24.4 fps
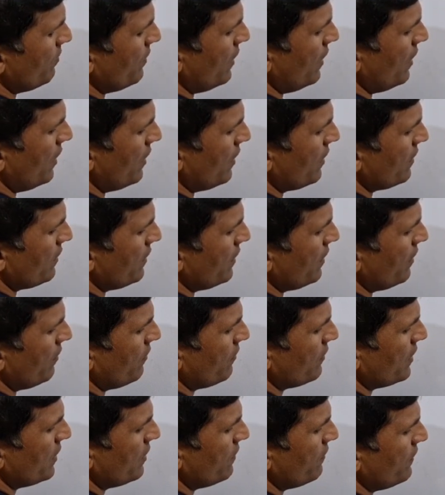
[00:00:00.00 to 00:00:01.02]
bar they
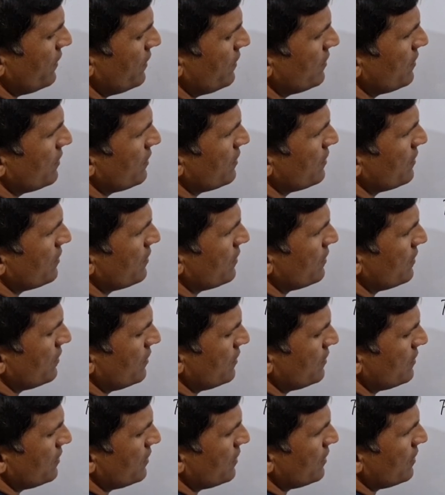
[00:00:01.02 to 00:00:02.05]
have given
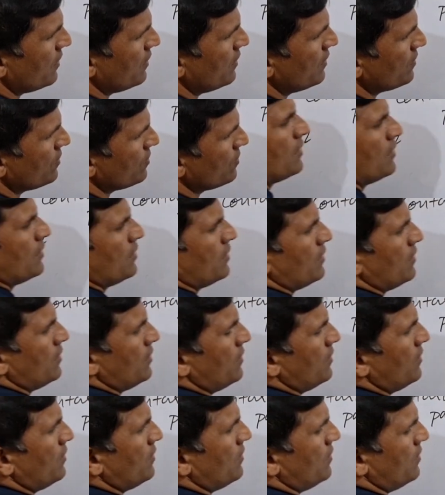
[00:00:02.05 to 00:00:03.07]
is equal to,
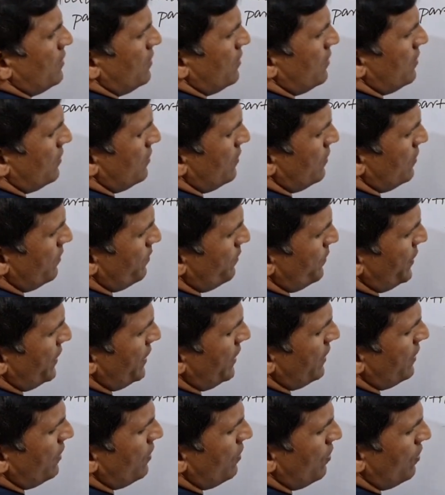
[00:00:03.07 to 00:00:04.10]
so
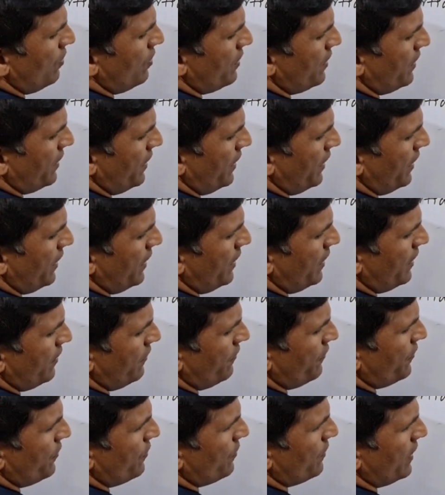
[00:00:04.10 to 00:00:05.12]
P naught A,
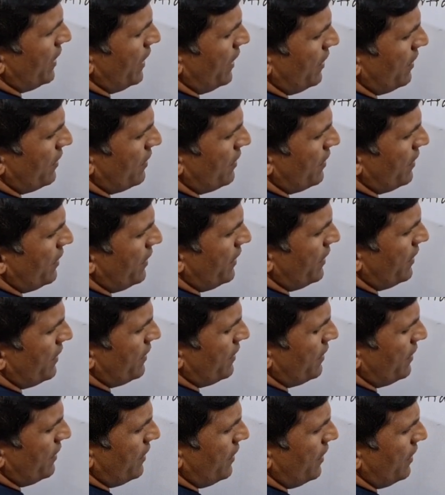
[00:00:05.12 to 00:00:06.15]
if you calculate
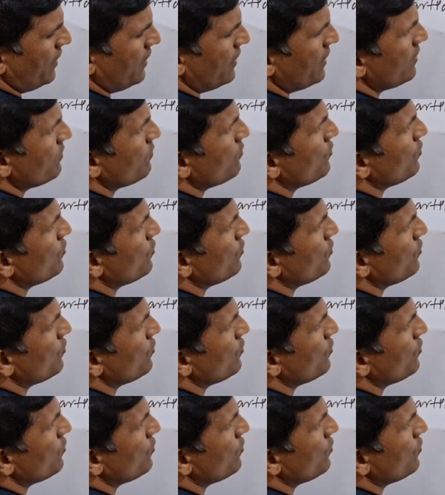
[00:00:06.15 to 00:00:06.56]
already